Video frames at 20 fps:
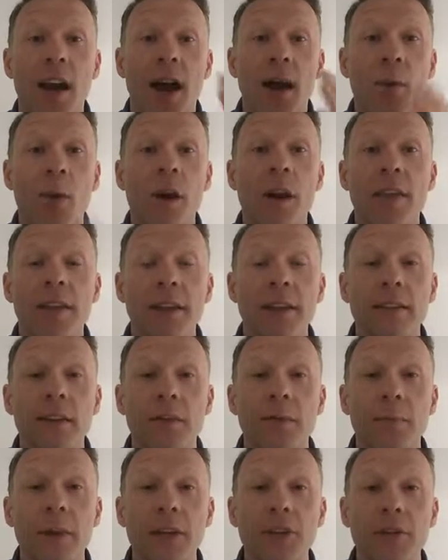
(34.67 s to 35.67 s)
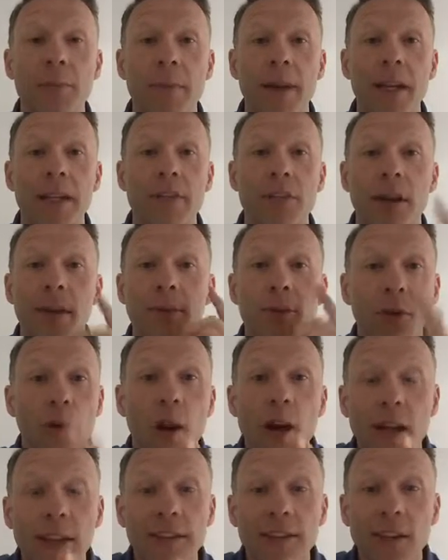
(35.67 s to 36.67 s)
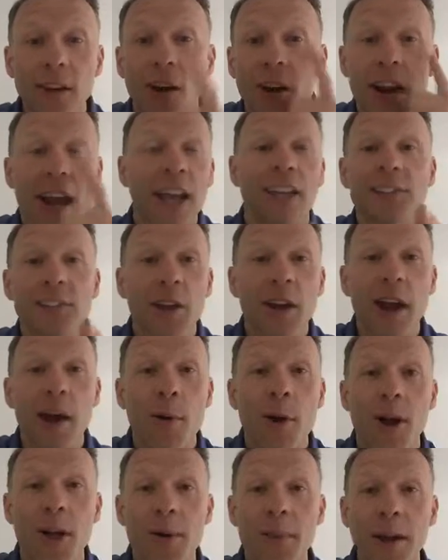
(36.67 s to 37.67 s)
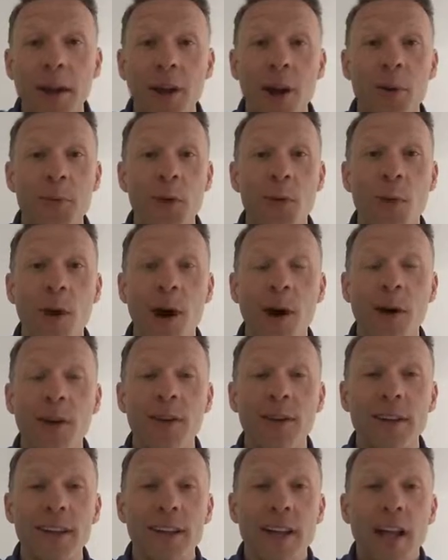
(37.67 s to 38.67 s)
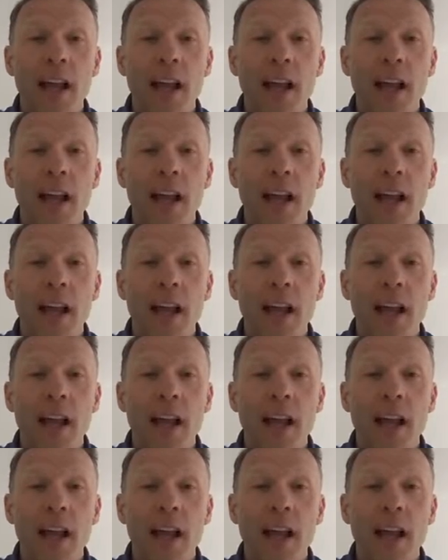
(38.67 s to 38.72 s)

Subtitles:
And one of the things I've mentioned many times, Orlando, how are you, mate? Hope you're well.